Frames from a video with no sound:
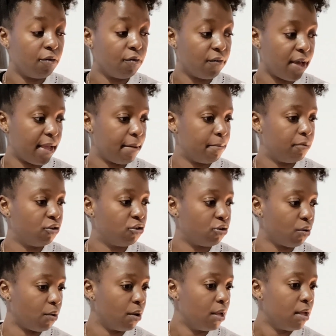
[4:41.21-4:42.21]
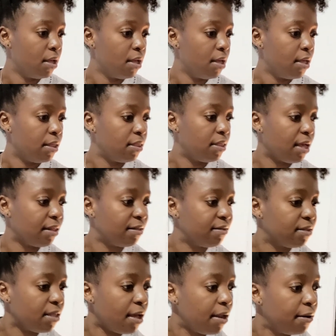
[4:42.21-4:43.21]
vibe. So
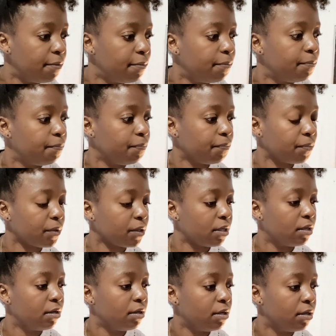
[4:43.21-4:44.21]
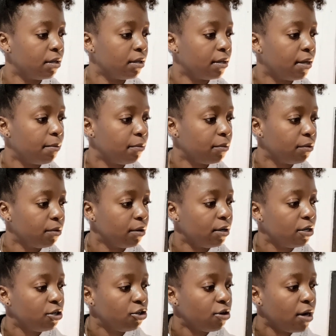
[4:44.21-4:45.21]
that's that. I'm
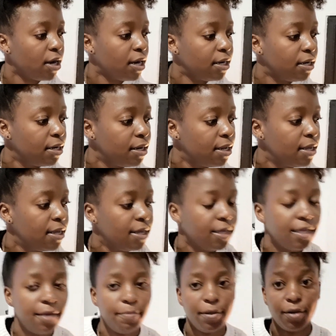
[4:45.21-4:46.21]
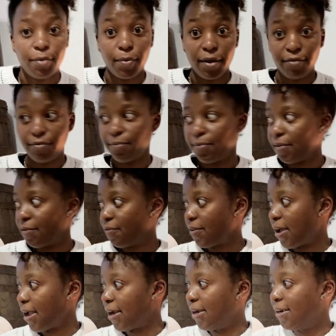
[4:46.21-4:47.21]
gonna try and keep it away from the
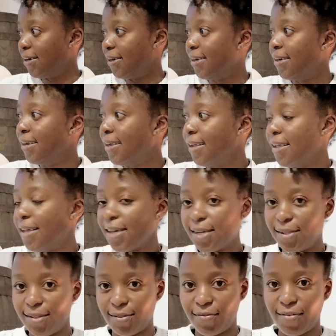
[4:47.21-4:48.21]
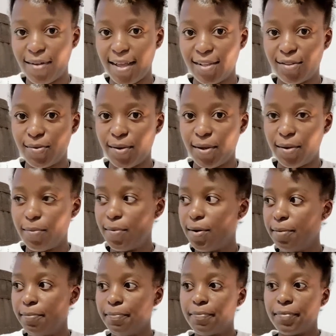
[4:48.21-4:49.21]
fire because the fire is quite
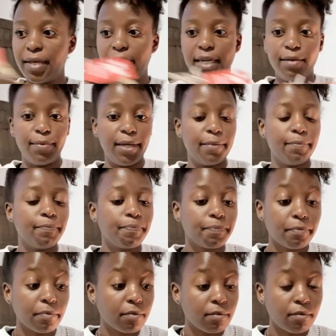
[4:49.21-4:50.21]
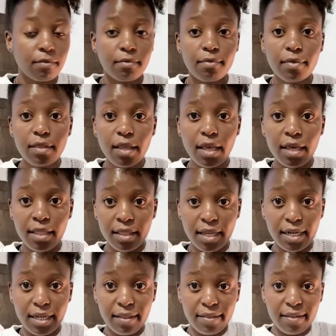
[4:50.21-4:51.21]
warm. Anyway, and
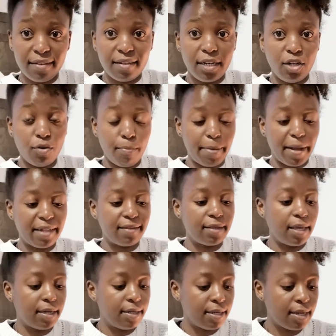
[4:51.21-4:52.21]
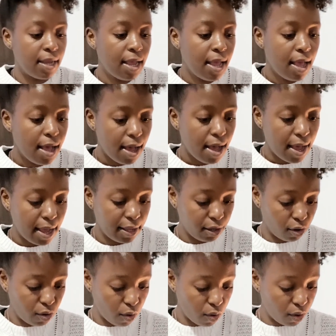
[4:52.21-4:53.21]
then in this little basket I
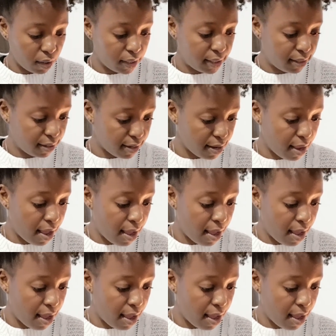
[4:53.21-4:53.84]
got